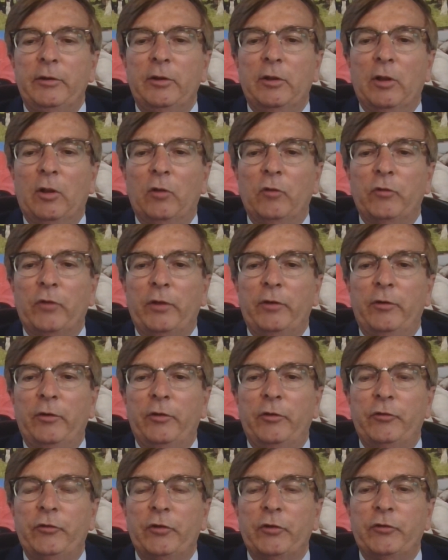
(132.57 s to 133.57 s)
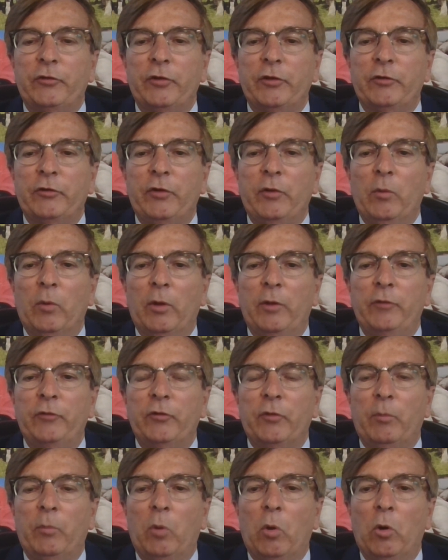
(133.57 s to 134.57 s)
close under the 661
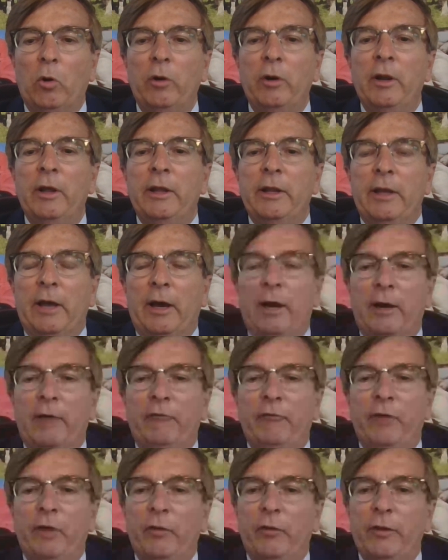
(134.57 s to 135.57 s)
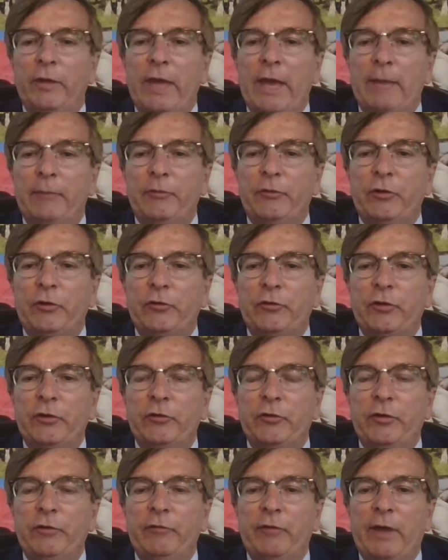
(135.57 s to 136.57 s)
support uh, filled the gap
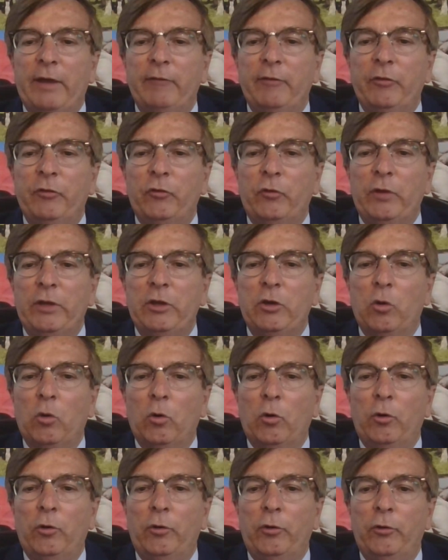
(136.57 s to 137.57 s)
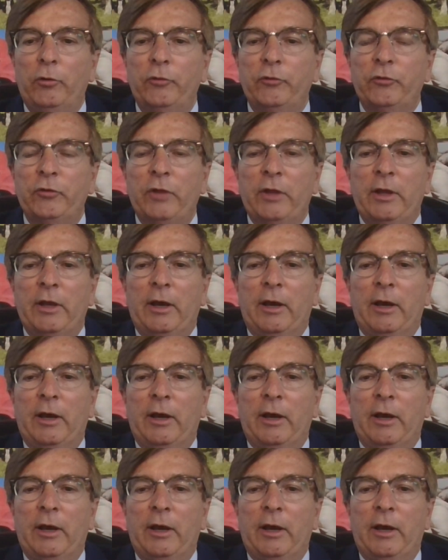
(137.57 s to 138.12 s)
665 and three quarters.